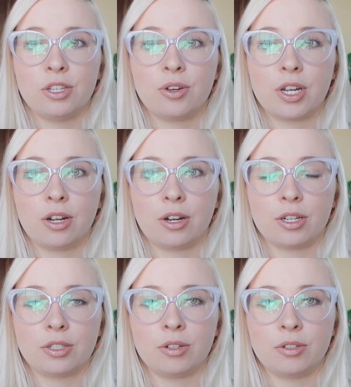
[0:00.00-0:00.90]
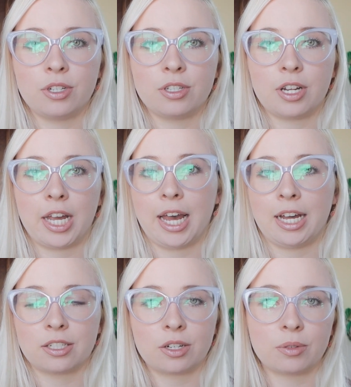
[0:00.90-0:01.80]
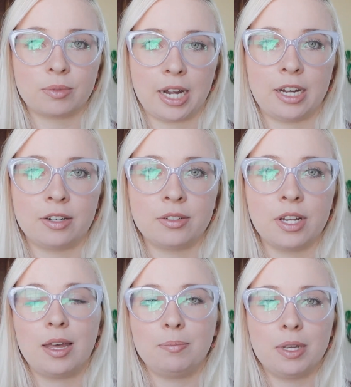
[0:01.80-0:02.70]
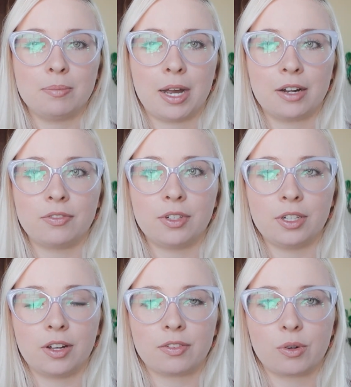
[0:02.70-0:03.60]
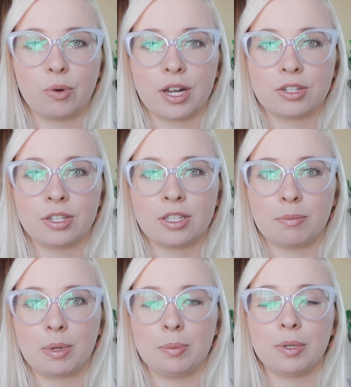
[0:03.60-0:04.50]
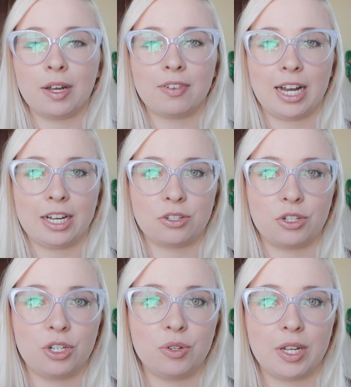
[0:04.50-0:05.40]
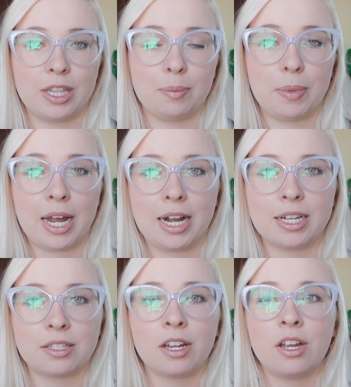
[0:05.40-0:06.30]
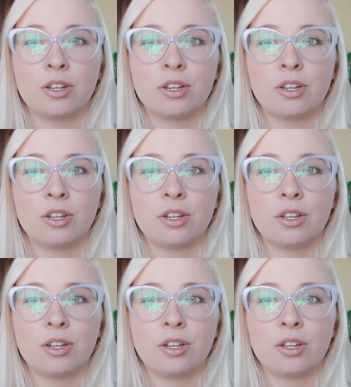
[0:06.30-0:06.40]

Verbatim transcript: you can also just ask around and be mindful of questions that people have asked you in the past